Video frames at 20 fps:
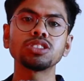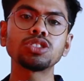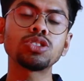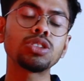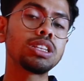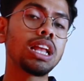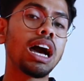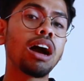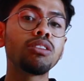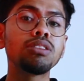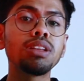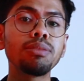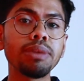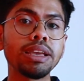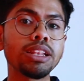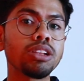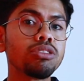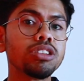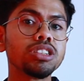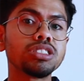So now the
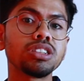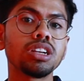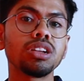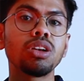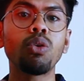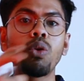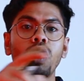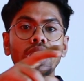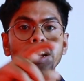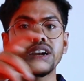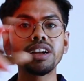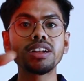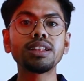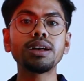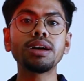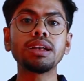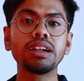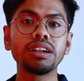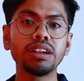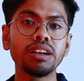main question, what are
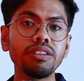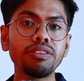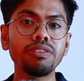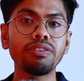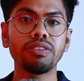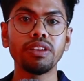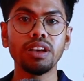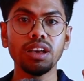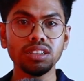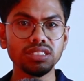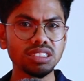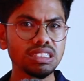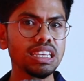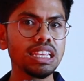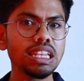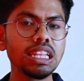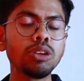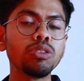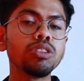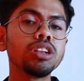the rough
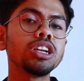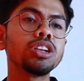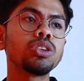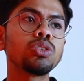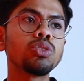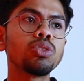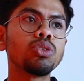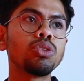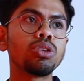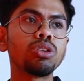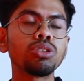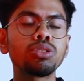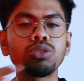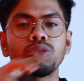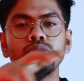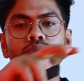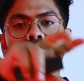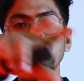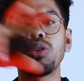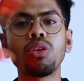skill you need to go
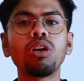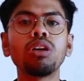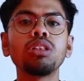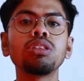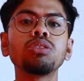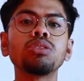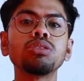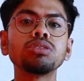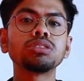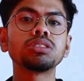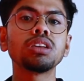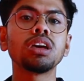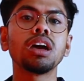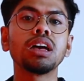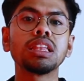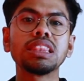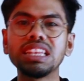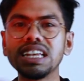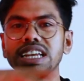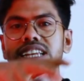to all those
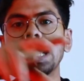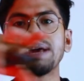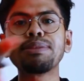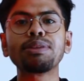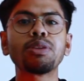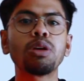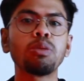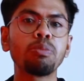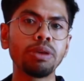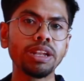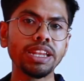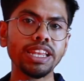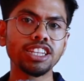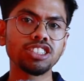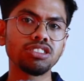three type of company?